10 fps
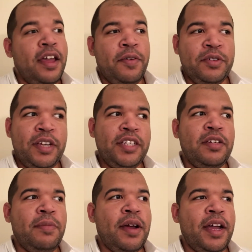It was
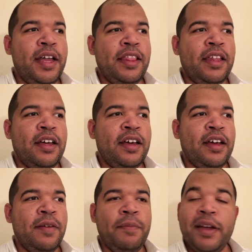actually
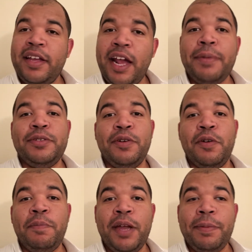my my
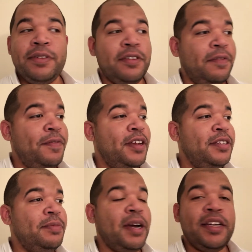capstone paper to
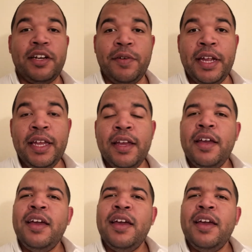finish my degree.